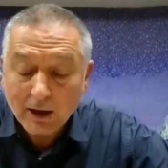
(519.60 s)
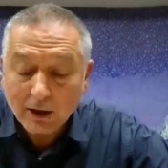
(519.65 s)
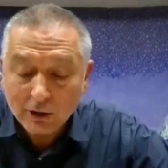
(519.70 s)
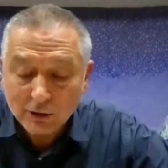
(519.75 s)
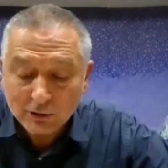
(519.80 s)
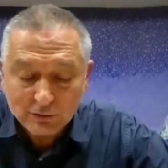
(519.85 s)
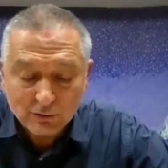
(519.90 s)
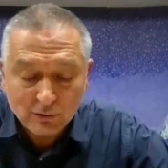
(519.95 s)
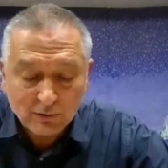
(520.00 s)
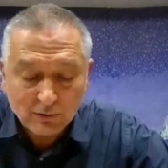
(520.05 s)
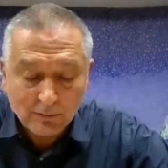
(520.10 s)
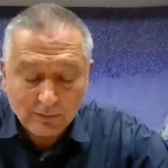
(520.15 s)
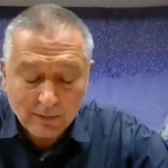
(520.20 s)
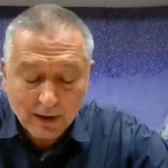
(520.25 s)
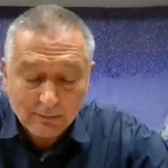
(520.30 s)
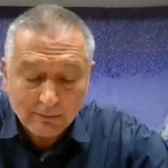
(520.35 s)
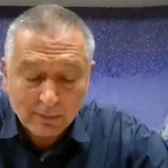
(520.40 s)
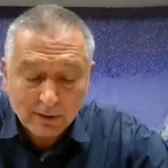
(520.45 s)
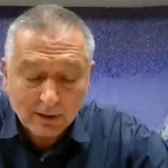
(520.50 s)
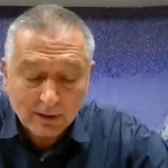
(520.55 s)
I also
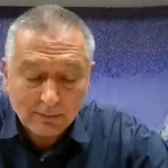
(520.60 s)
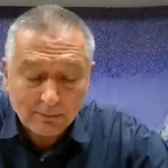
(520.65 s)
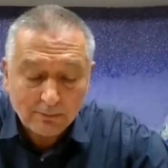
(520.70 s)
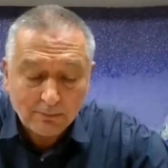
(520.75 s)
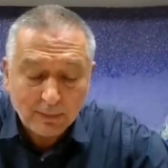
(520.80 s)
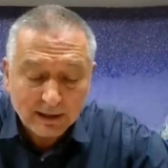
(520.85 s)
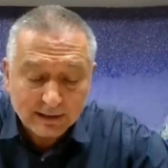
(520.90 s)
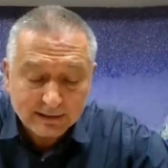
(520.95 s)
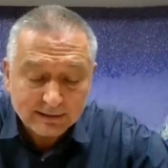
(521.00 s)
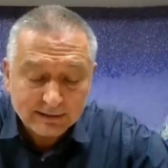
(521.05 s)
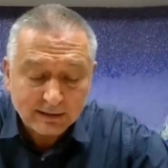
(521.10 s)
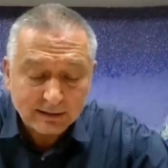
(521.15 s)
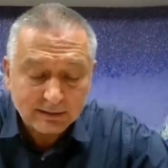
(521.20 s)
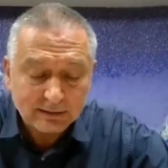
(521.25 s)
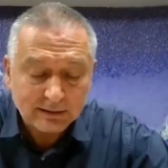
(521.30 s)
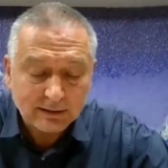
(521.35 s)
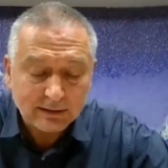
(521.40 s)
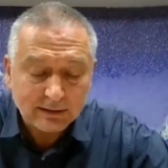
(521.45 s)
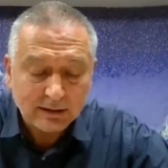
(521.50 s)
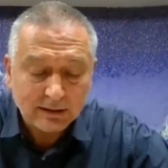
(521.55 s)
remember a
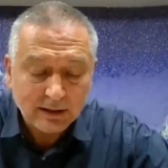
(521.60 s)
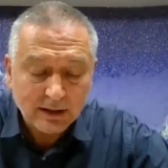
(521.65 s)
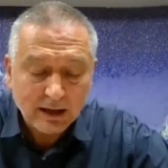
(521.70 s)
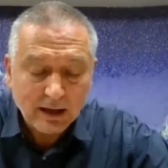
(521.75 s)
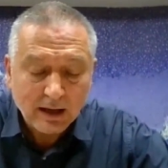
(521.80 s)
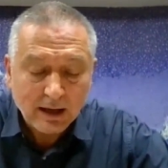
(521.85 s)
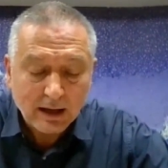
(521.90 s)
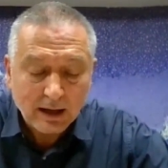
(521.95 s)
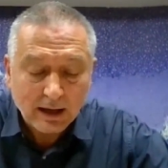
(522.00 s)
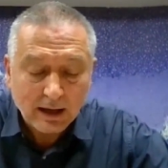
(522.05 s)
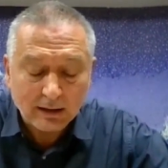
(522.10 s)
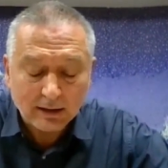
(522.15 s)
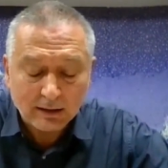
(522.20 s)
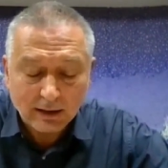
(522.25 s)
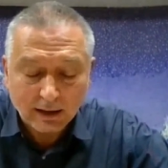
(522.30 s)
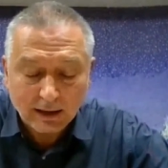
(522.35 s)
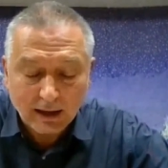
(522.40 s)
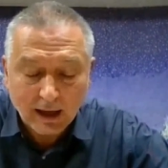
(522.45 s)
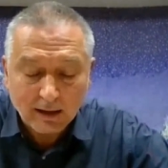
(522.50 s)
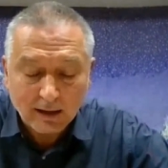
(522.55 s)
blizzard
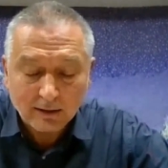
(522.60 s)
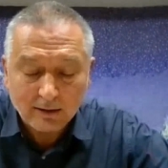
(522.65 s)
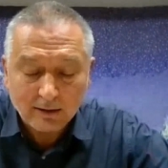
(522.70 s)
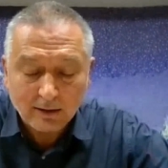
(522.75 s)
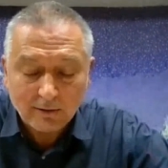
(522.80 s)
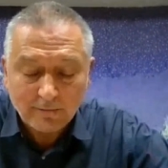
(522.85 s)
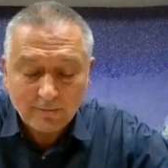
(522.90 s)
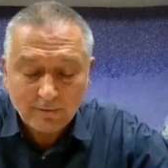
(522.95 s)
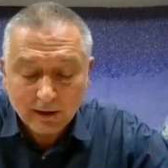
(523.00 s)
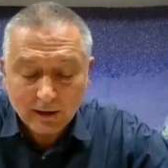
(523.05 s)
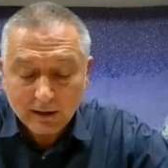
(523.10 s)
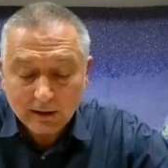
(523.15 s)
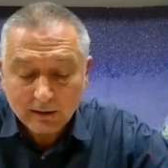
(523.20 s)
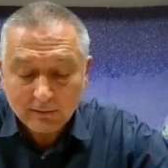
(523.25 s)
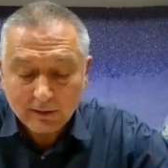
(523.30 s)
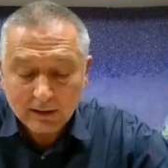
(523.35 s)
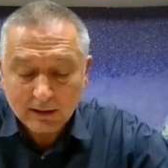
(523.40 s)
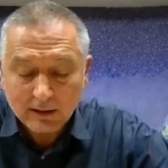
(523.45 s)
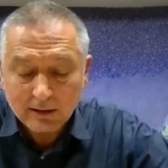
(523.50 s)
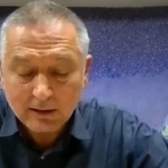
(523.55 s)
and the candle
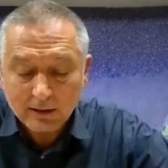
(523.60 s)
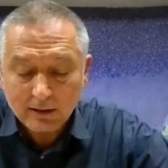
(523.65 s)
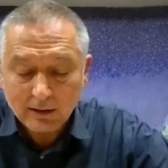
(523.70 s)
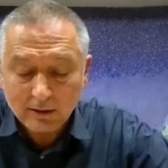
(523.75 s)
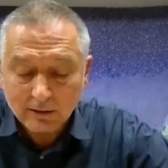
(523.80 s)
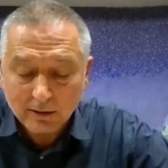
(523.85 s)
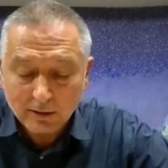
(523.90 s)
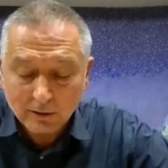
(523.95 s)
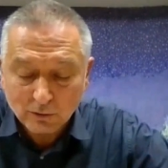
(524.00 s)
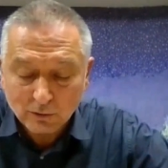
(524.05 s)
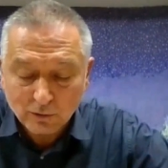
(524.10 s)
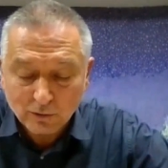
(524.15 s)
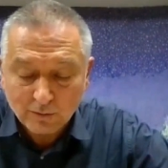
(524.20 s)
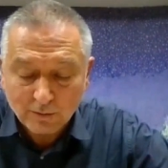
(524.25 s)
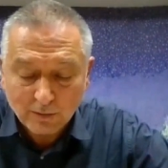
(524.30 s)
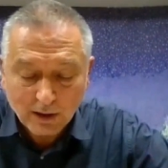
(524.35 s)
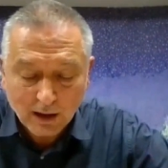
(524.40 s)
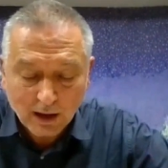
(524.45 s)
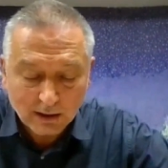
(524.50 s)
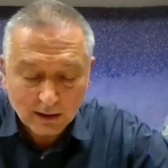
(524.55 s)
flickering in the
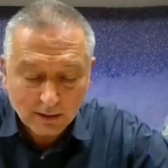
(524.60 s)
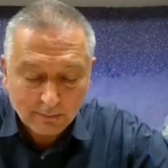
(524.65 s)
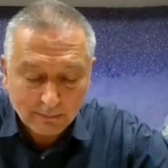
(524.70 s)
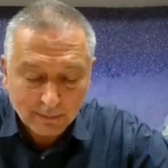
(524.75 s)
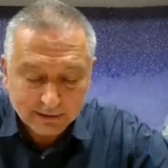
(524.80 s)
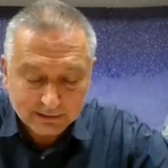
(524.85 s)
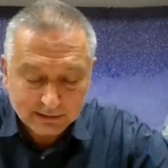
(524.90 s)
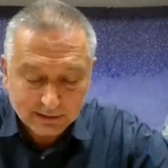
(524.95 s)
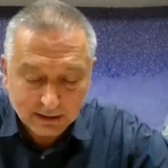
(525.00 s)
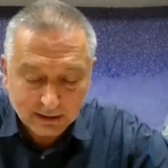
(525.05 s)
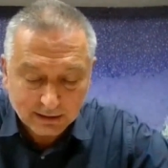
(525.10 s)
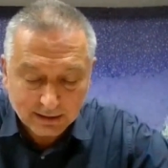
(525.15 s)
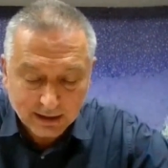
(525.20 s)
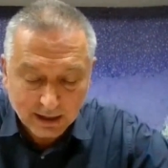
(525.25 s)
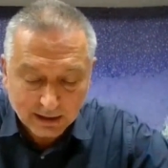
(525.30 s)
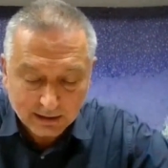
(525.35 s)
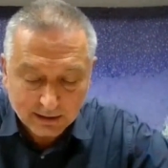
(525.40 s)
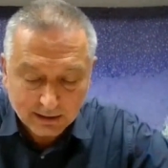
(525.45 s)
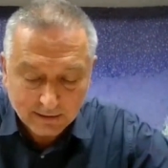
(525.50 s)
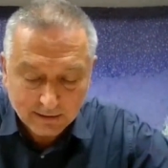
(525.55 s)
room a la
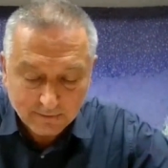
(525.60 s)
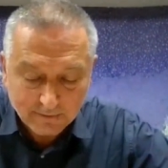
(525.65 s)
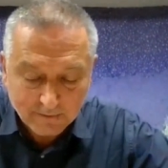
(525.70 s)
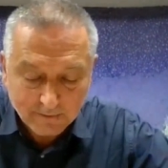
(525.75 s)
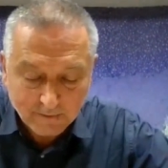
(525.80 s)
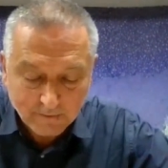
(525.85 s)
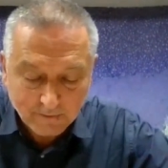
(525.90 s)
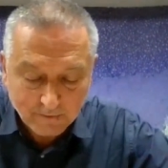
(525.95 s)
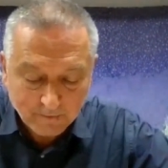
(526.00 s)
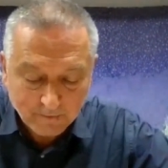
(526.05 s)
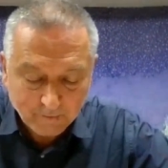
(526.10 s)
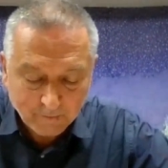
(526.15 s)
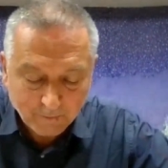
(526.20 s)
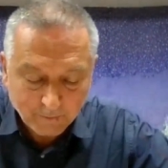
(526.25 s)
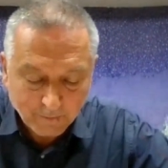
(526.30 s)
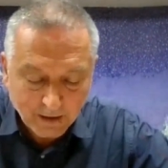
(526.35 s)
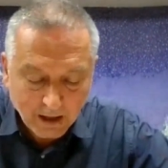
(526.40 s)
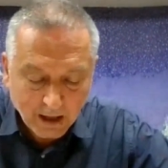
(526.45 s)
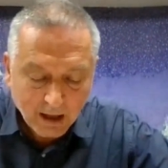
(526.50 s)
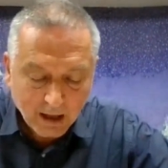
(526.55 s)
Pasternak.
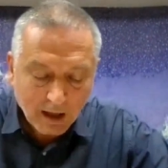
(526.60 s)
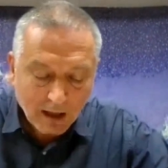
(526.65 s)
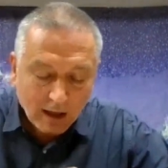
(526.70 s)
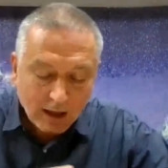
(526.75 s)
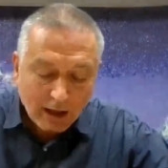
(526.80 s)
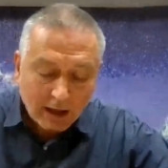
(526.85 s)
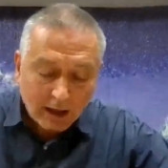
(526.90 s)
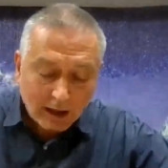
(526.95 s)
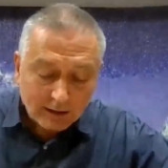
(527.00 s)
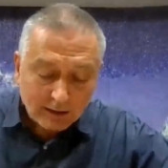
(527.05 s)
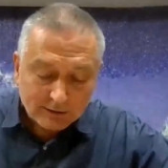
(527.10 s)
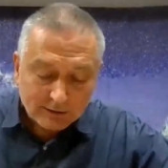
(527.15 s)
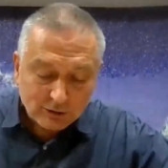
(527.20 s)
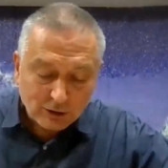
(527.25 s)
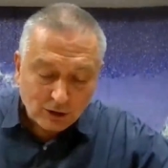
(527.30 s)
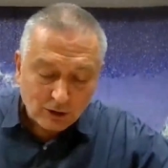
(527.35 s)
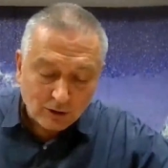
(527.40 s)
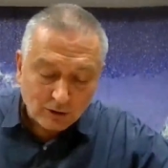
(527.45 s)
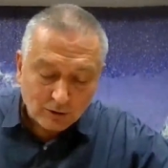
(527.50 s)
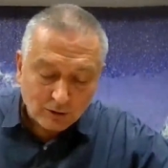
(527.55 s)

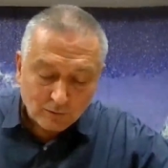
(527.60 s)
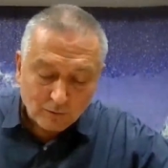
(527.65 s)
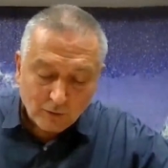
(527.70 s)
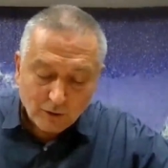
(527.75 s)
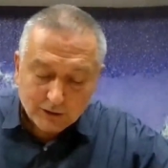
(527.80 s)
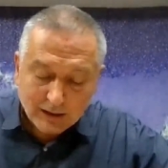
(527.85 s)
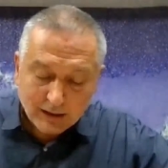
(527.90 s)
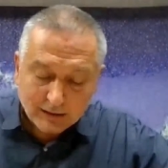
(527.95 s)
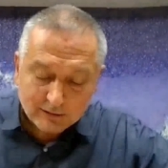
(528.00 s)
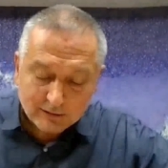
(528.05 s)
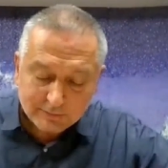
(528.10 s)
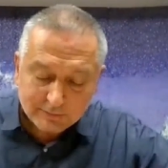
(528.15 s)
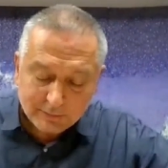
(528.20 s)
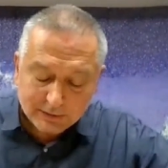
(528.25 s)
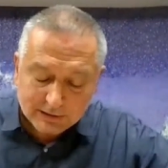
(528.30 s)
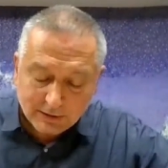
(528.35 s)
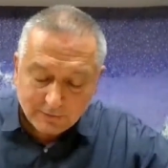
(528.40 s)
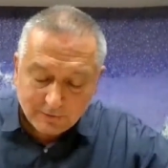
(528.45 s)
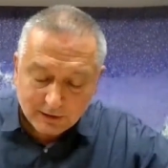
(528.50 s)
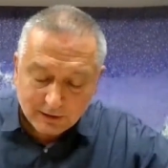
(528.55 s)
And so, what other
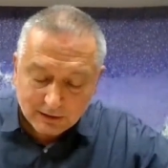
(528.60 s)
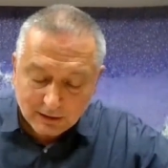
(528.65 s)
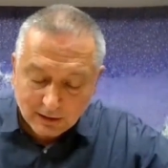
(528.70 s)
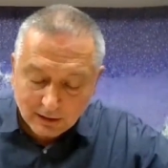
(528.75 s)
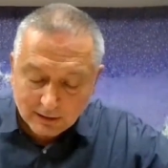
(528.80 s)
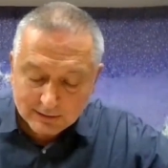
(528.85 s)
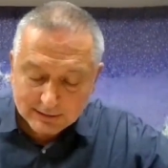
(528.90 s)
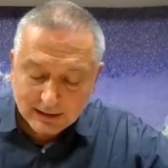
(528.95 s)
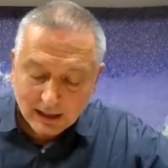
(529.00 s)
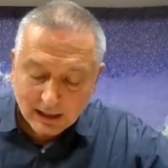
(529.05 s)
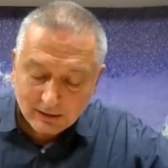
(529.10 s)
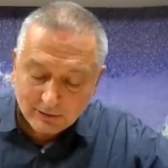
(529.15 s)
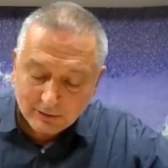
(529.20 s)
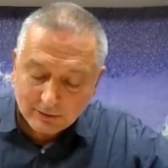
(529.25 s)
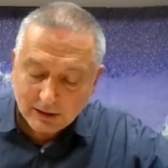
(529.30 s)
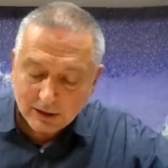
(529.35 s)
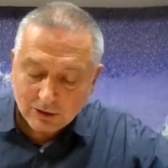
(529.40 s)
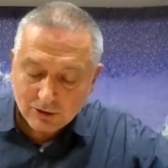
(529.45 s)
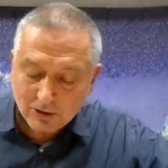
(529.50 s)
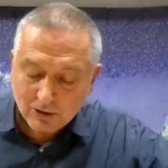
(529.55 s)
specific things
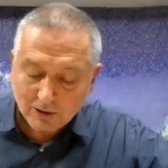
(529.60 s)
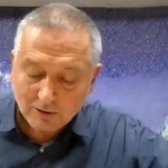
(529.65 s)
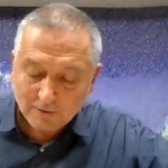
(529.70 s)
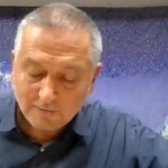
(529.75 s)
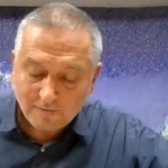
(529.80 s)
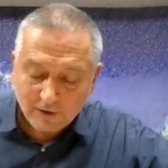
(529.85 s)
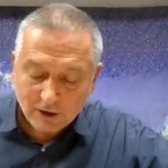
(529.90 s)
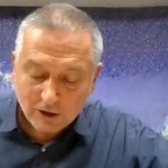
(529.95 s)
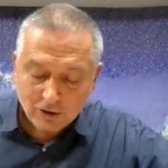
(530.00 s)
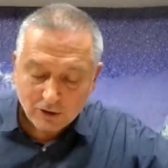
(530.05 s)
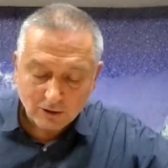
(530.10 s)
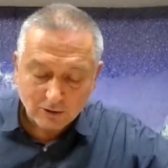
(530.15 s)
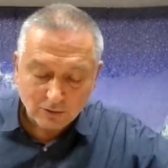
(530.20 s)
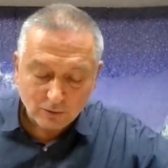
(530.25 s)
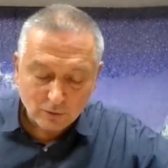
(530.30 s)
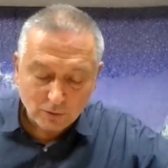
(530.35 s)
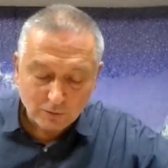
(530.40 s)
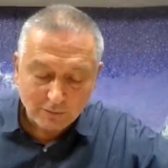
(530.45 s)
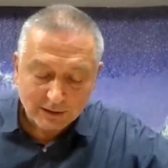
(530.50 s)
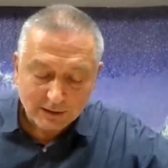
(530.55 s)
can literature and
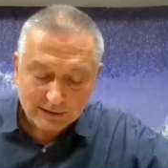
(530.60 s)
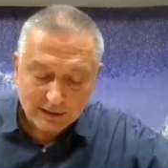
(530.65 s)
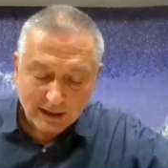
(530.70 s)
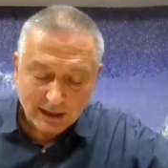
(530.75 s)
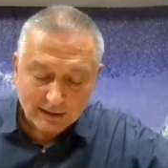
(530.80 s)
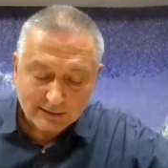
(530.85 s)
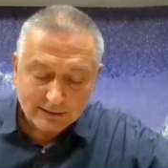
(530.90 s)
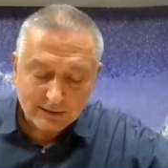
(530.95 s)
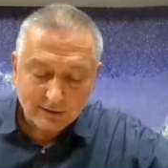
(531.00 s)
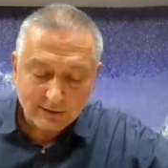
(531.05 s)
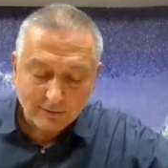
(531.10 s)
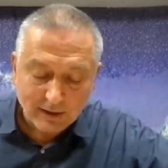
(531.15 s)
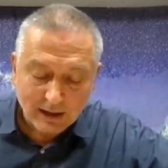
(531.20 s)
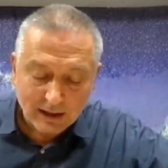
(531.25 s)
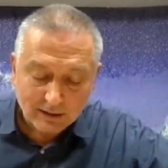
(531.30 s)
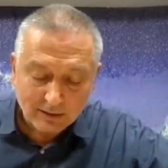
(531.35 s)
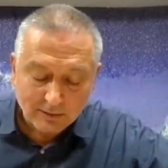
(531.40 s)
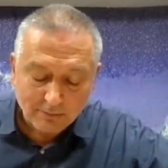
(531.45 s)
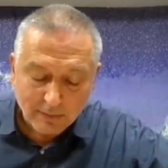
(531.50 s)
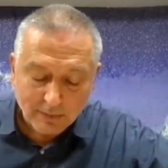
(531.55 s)
fiction do besides
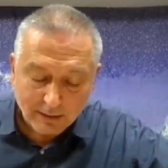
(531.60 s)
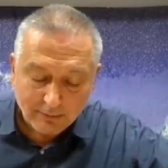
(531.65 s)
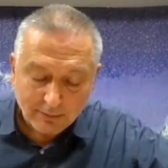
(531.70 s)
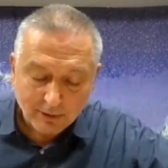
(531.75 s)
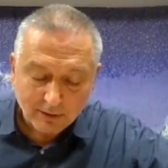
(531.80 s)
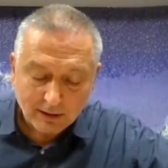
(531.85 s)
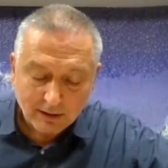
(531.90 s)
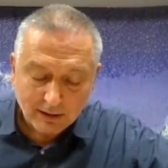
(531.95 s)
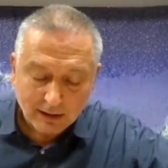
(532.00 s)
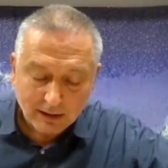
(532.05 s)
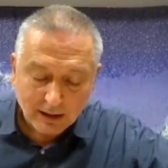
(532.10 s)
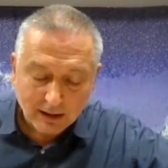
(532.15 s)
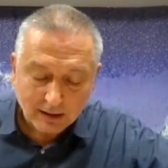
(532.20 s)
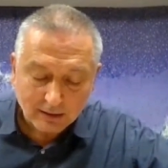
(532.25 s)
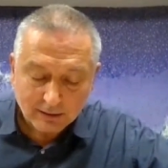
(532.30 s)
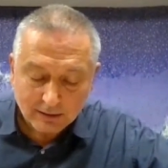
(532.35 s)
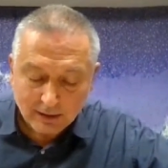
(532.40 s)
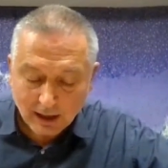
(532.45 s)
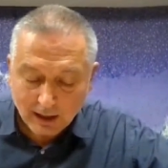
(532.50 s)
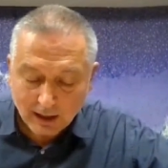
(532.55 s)
create memory
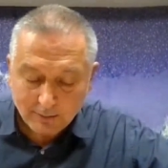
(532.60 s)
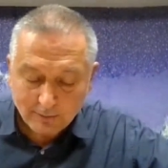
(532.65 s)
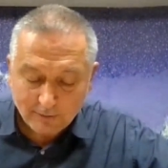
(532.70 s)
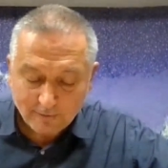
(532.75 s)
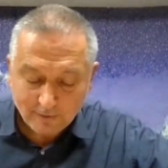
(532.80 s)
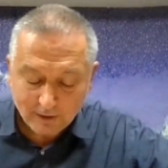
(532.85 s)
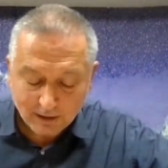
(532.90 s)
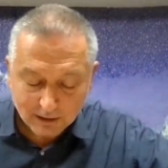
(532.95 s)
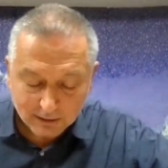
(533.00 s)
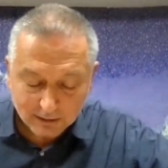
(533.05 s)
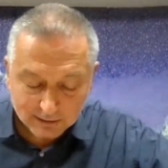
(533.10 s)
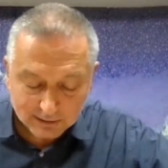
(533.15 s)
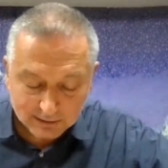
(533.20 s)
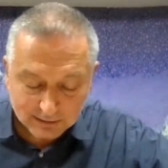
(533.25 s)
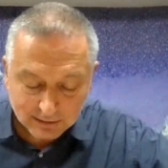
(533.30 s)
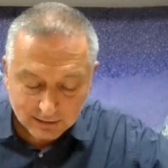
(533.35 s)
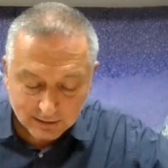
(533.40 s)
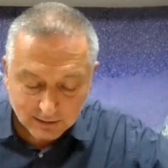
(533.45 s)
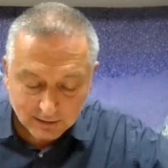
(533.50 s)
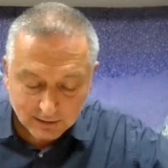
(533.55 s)
and tame
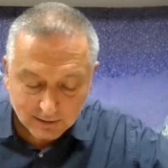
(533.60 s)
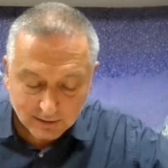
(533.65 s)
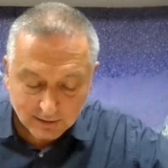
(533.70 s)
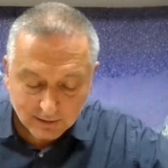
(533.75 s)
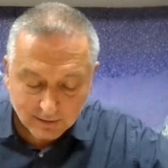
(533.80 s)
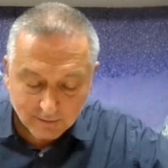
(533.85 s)
fears?